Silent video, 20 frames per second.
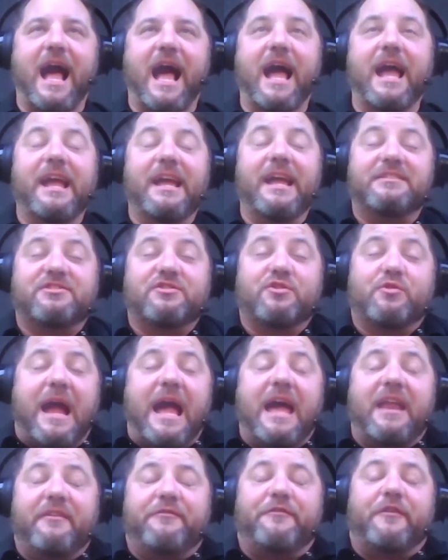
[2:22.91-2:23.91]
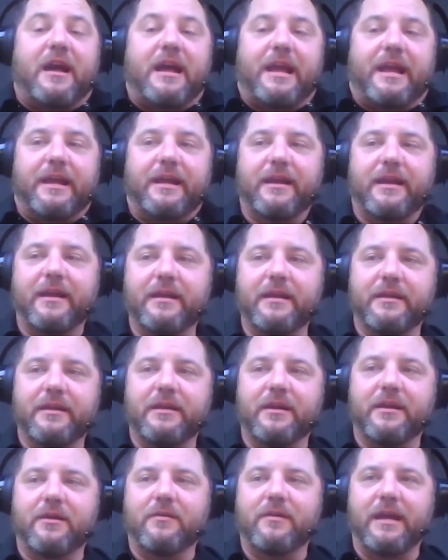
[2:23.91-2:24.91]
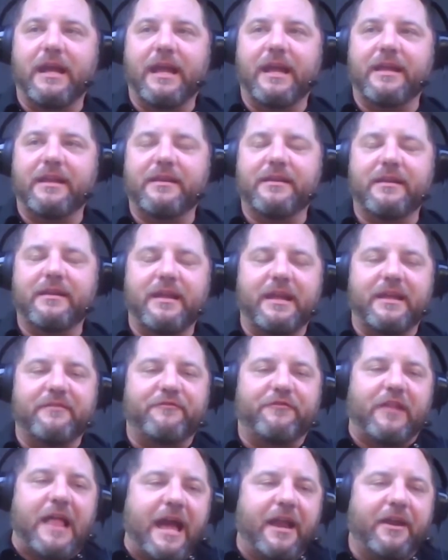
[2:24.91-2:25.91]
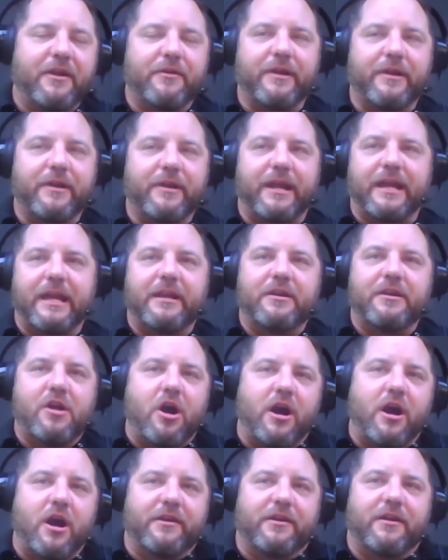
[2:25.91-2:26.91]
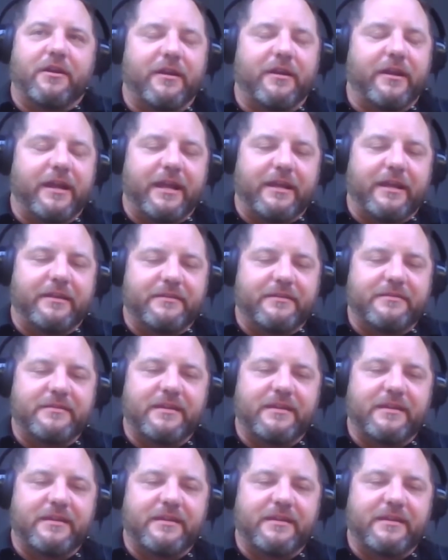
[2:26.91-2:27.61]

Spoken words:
It's gratifying, and flattering and an honor. And